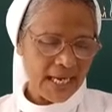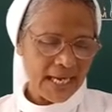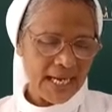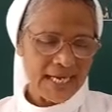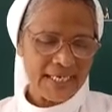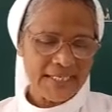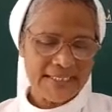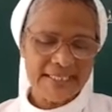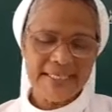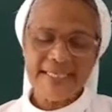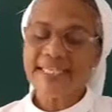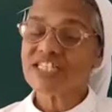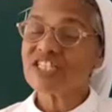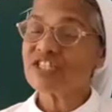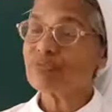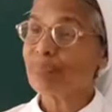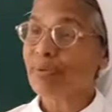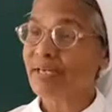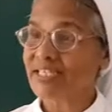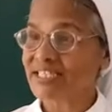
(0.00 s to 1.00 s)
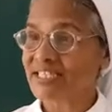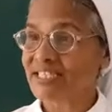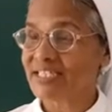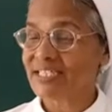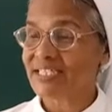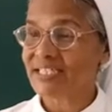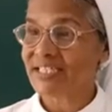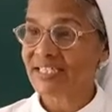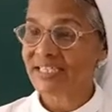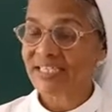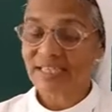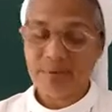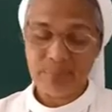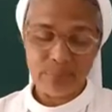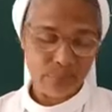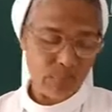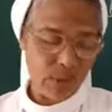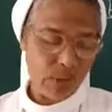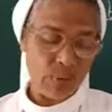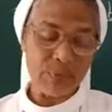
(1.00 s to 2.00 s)
at its
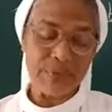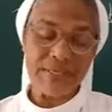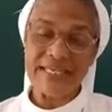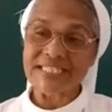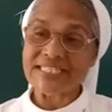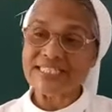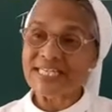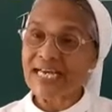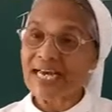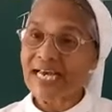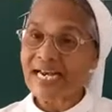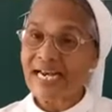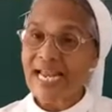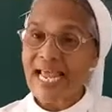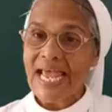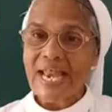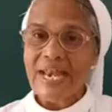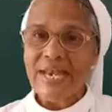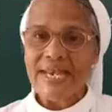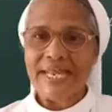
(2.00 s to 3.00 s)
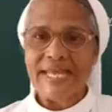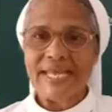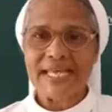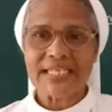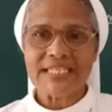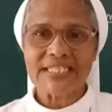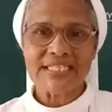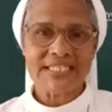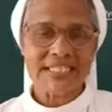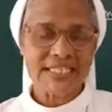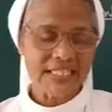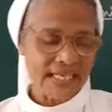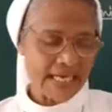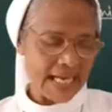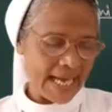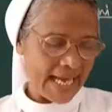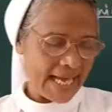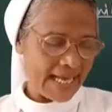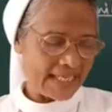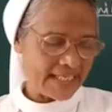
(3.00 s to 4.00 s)
best. Mountains are nature
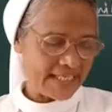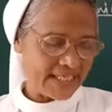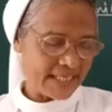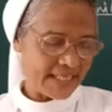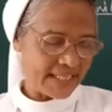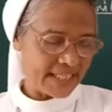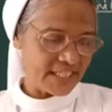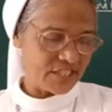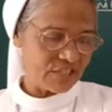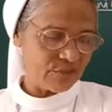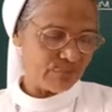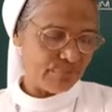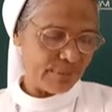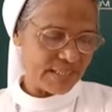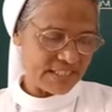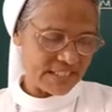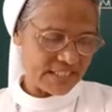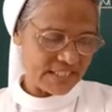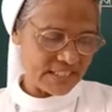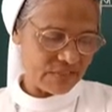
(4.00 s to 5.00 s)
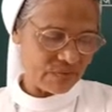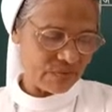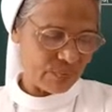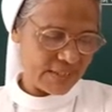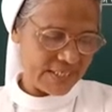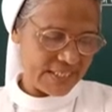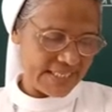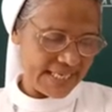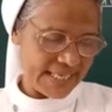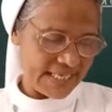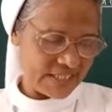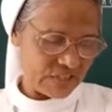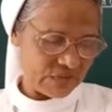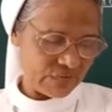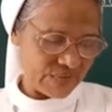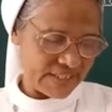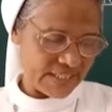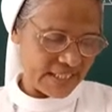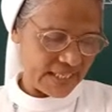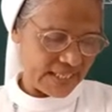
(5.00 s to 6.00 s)
at its best. What is the
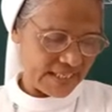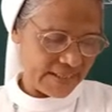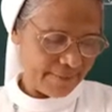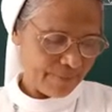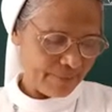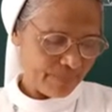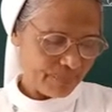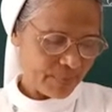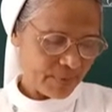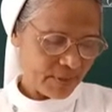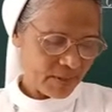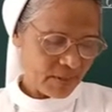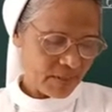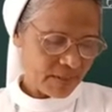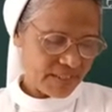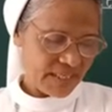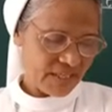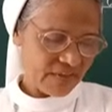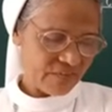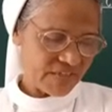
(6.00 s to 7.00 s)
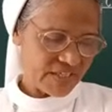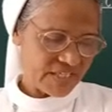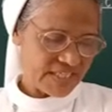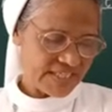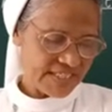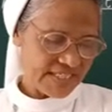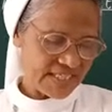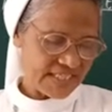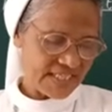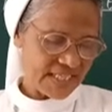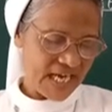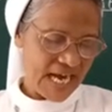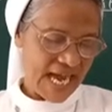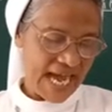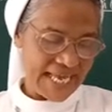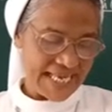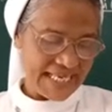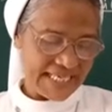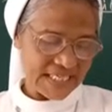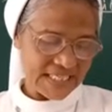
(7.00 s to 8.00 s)
answer for that? Everest is the
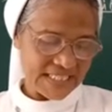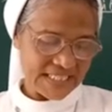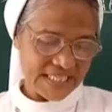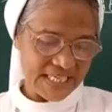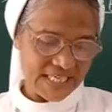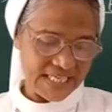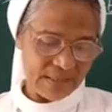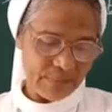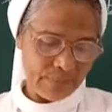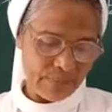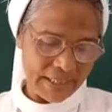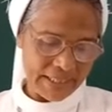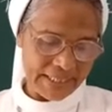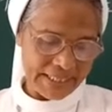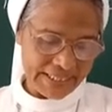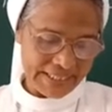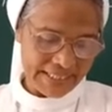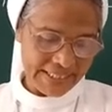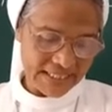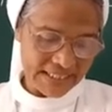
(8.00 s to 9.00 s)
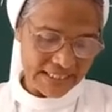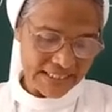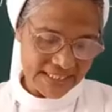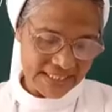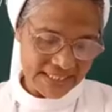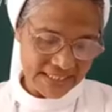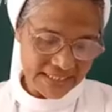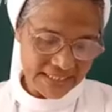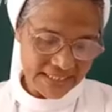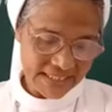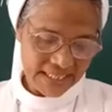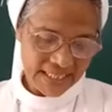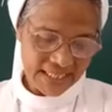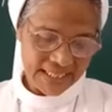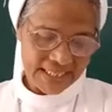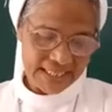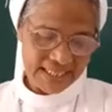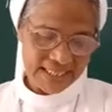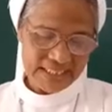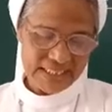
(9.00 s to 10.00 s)
highest and the mightiest
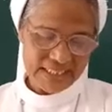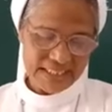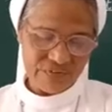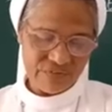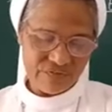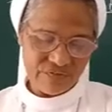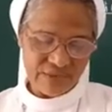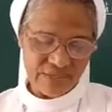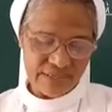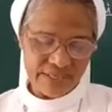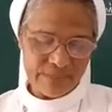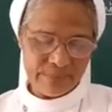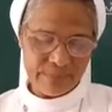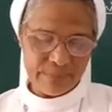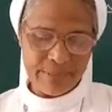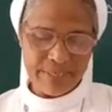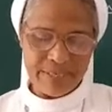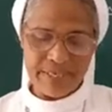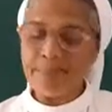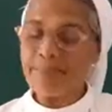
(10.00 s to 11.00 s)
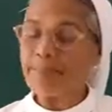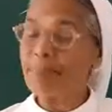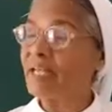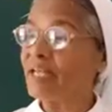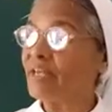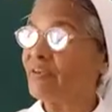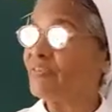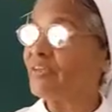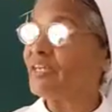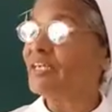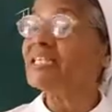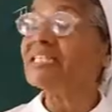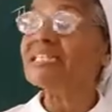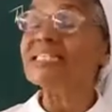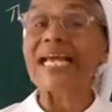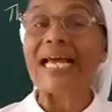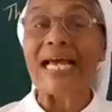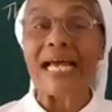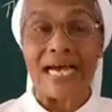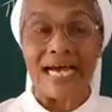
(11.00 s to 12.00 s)
and has defied many previous
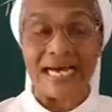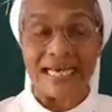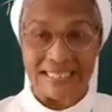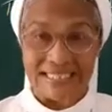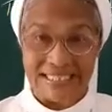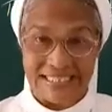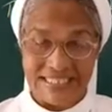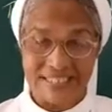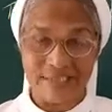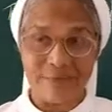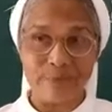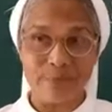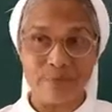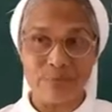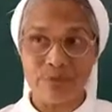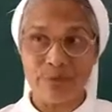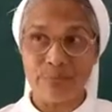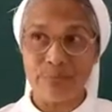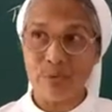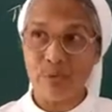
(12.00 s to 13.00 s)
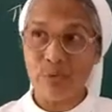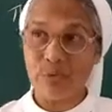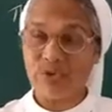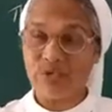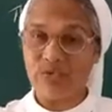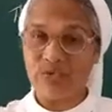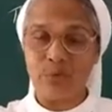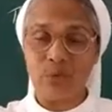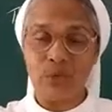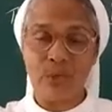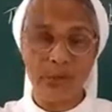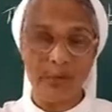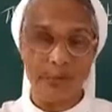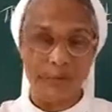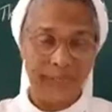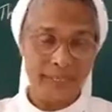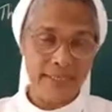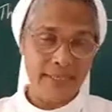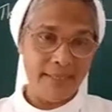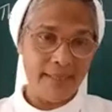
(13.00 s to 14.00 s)
attempts. A beautiful
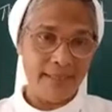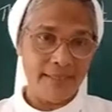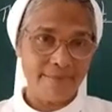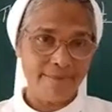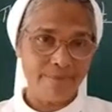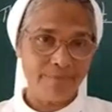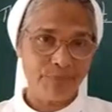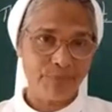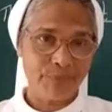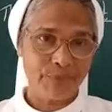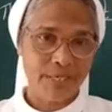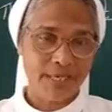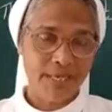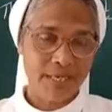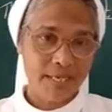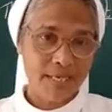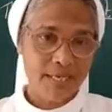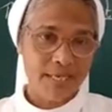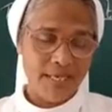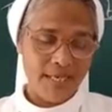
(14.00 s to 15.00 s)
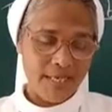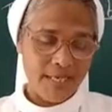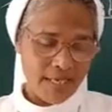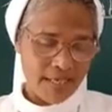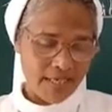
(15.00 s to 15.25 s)
hill. Okay.